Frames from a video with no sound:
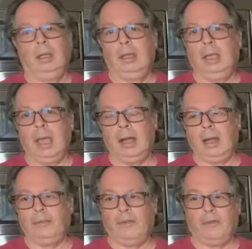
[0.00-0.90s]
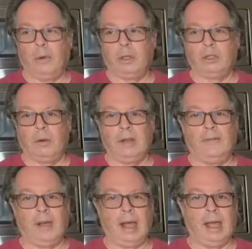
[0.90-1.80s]
get it up to
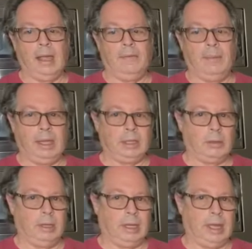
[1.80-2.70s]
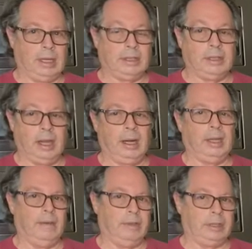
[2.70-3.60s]
425, make sure it gets there,
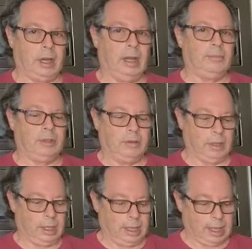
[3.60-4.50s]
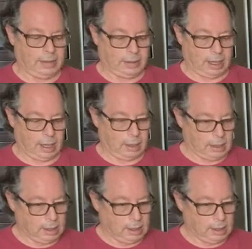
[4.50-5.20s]
give it time to really get there.